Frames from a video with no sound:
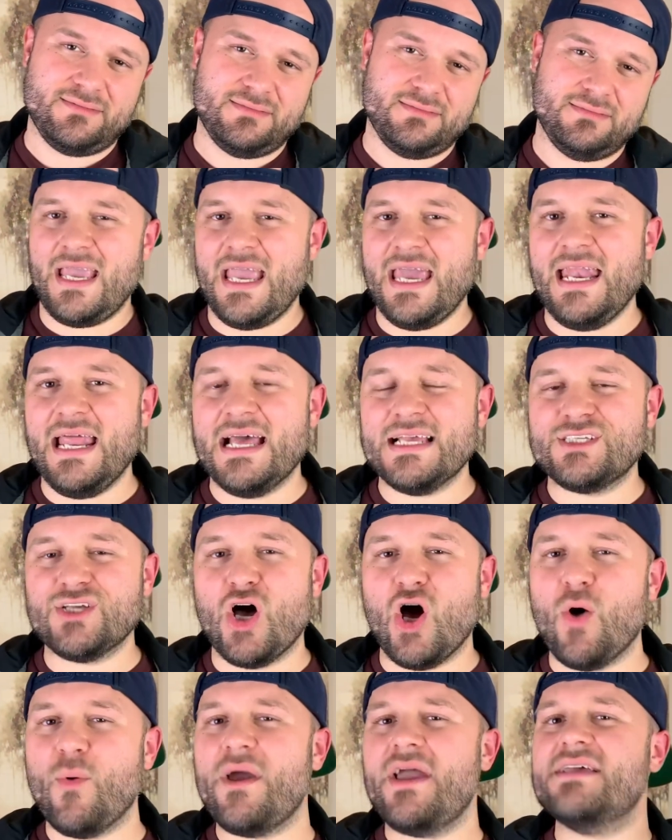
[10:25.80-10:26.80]
And as
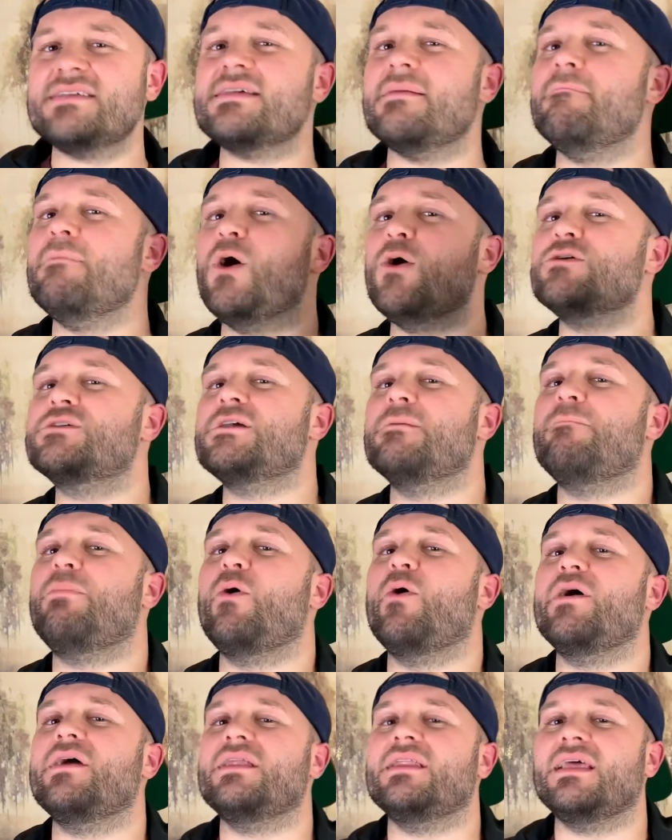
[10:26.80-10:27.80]
always, and most
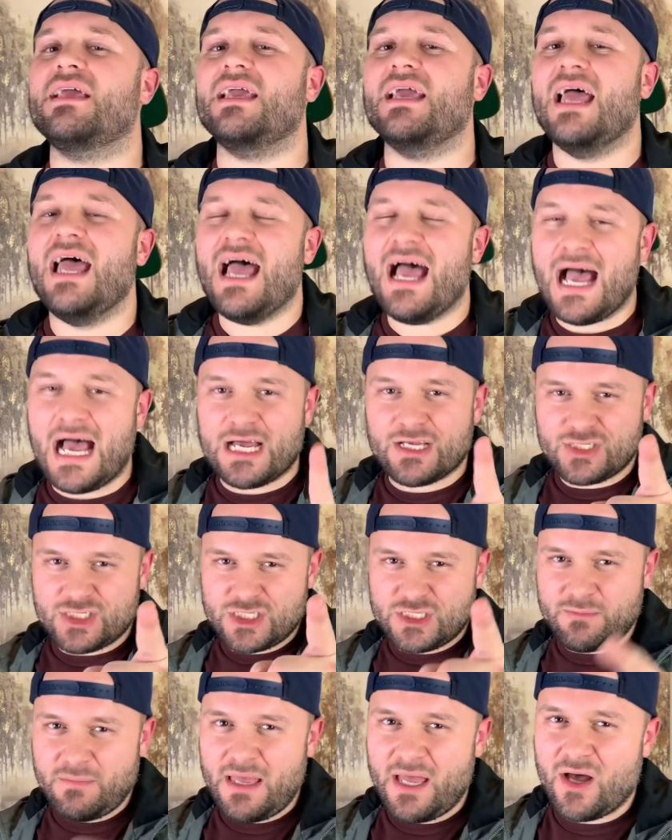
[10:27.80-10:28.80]
importantly, I'll
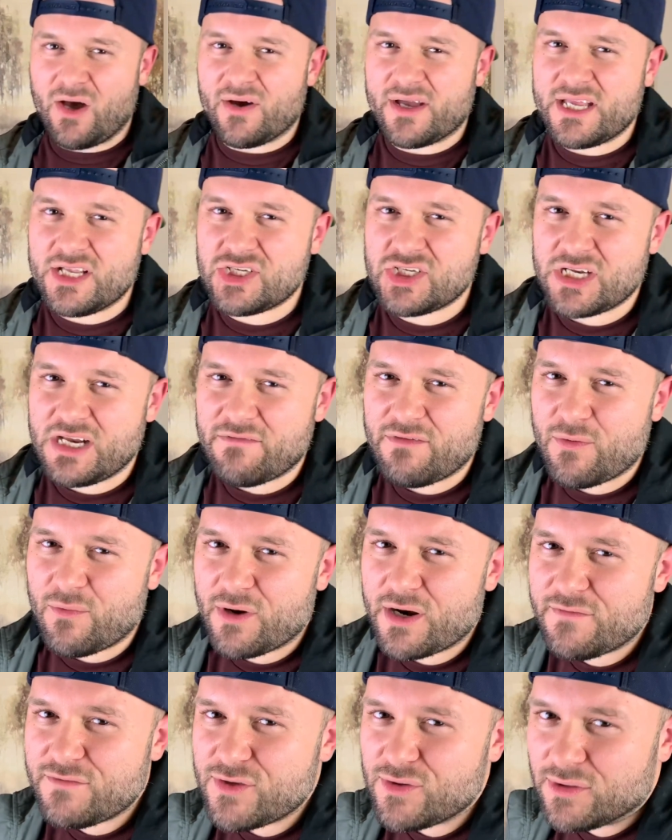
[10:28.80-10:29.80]
smell each and every one
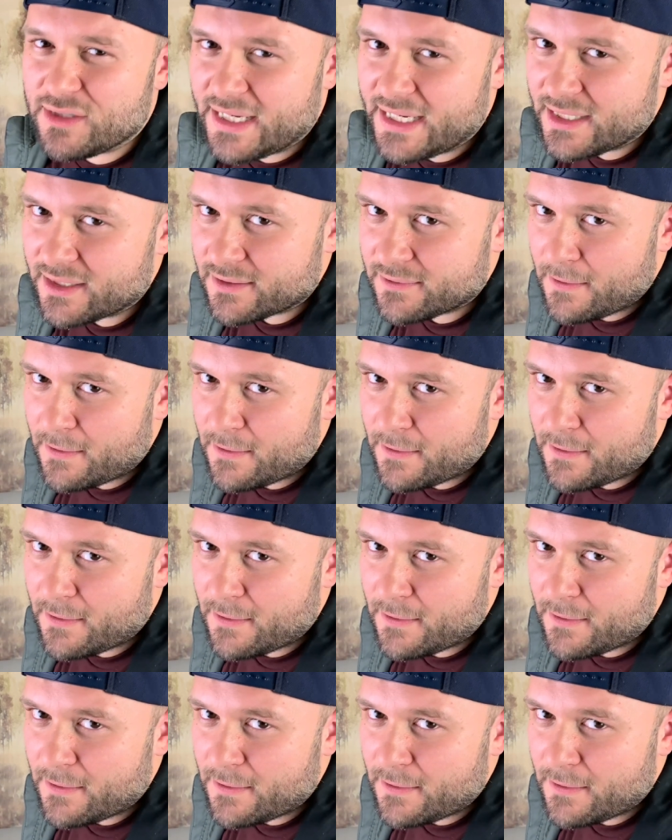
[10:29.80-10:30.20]
of you later.